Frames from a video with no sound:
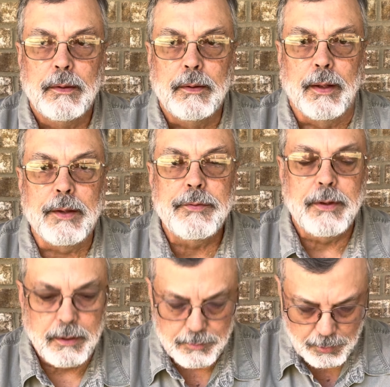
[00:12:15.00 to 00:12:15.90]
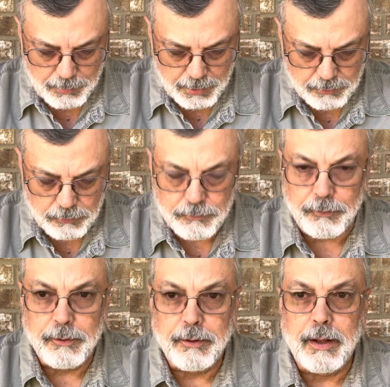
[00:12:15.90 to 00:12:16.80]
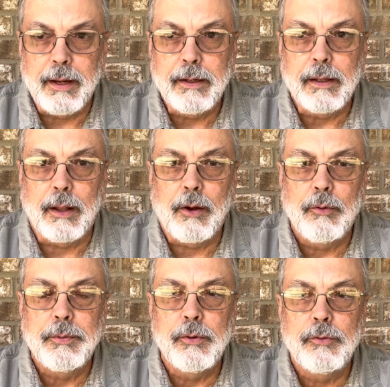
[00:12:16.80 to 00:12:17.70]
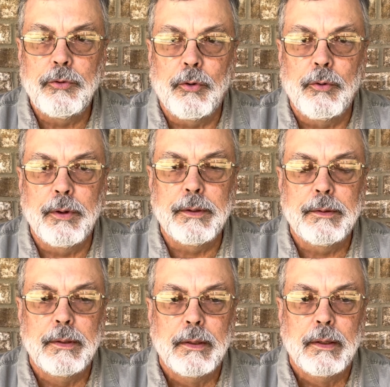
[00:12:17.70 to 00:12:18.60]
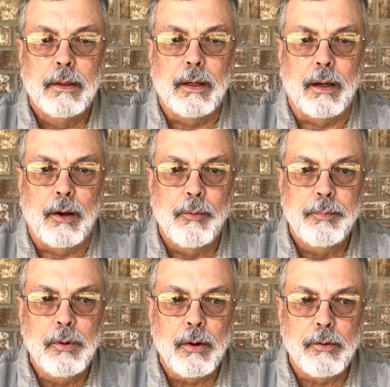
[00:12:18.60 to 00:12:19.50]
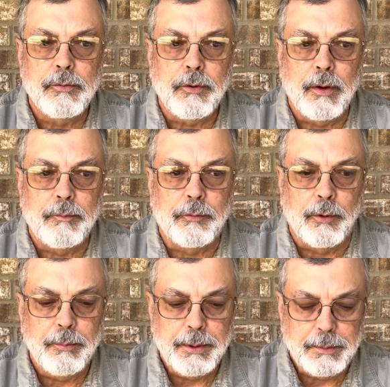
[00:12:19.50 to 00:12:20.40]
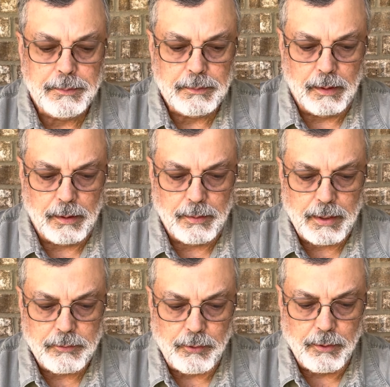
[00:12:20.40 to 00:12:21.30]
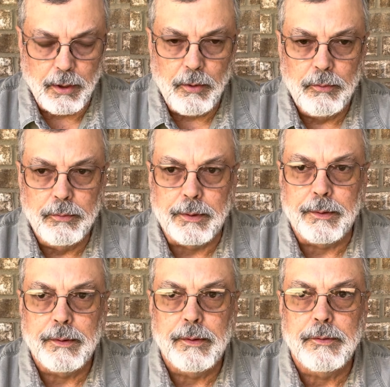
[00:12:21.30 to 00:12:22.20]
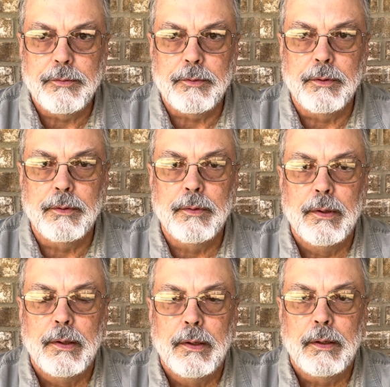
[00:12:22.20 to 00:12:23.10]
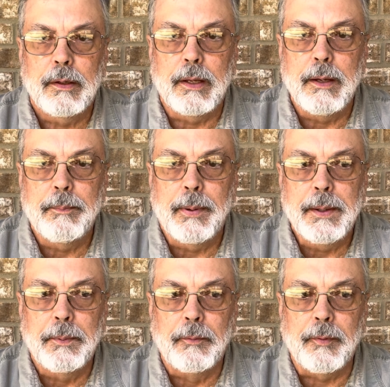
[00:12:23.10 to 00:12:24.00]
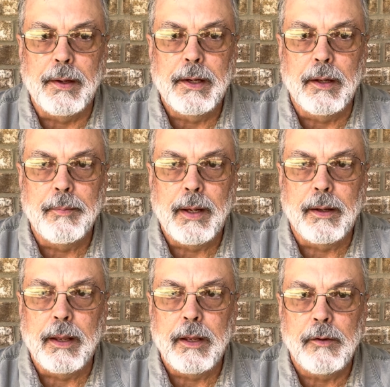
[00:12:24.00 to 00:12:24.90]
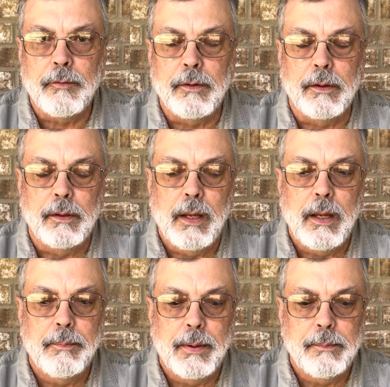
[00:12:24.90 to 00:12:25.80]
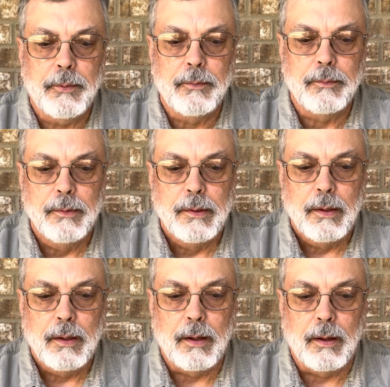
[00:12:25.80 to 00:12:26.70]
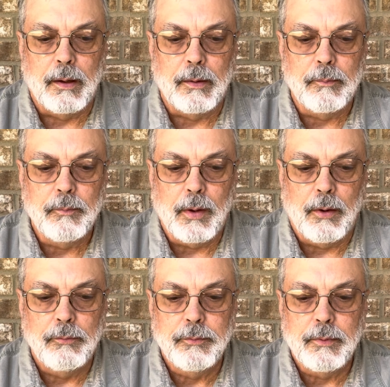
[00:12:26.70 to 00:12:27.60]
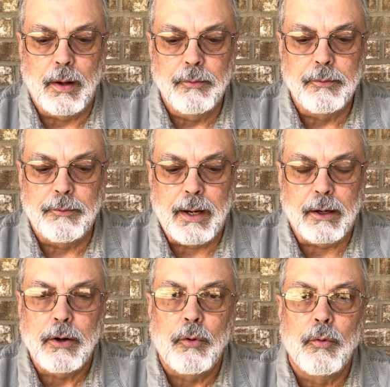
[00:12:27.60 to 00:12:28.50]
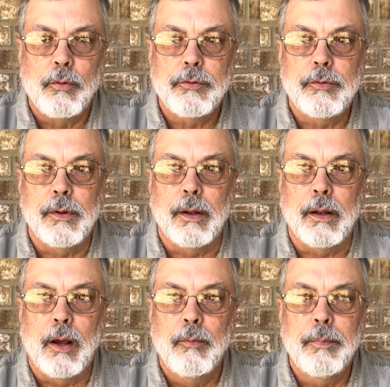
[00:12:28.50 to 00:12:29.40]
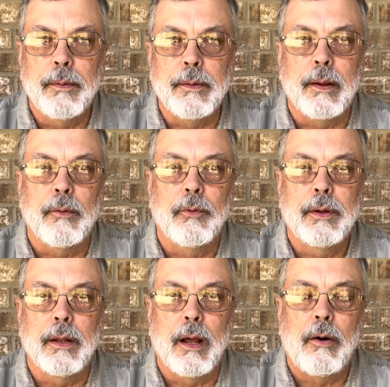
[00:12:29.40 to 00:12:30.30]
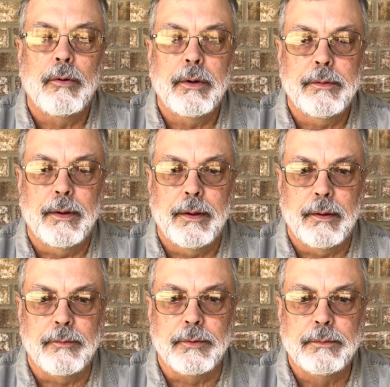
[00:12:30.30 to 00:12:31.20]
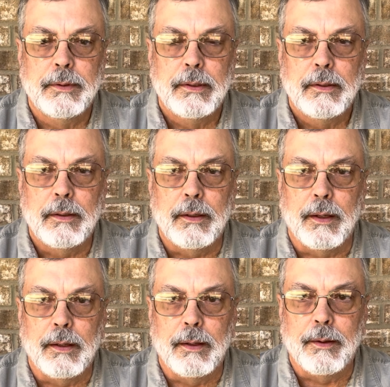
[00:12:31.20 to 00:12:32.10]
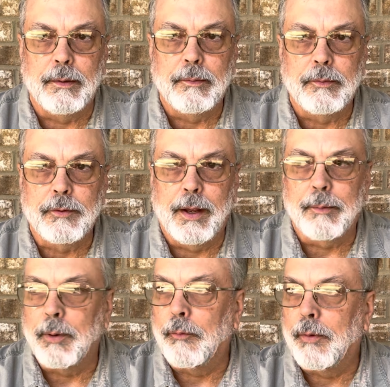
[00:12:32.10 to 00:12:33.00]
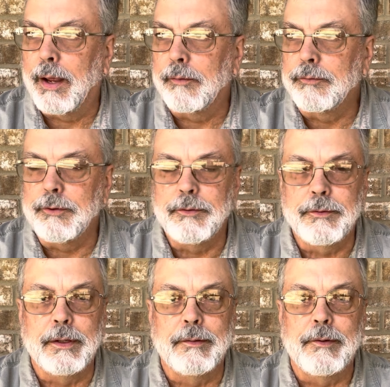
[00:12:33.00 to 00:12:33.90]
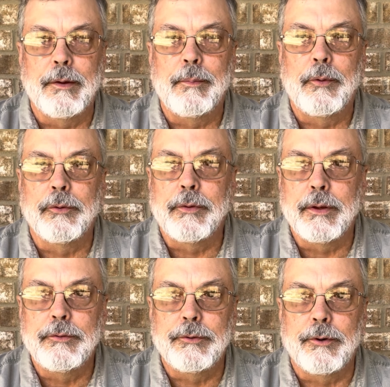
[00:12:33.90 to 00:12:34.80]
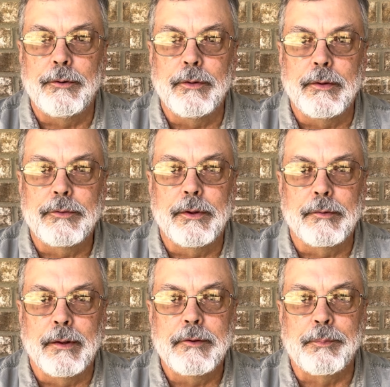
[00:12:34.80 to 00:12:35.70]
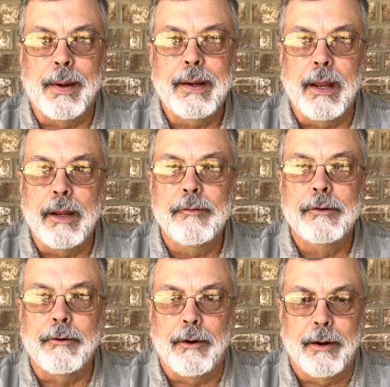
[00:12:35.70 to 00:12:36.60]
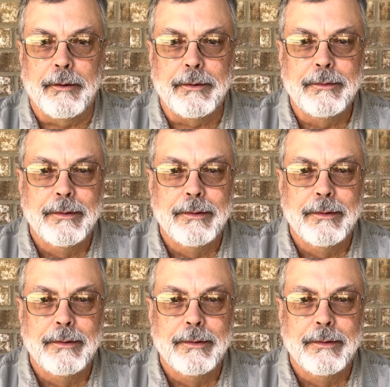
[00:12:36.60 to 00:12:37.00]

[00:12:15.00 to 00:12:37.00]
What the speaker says: Well, that's the end of my message for today. I hope you enjoyed it. I hope you learned something from it. That's our goal here, is to keep people thinking about heaven and to keep people on the right course, and hoping that we can all get to heaven. And it's like my wife, she seen something on a t-shirt and it says, "Let's make heaven crowded."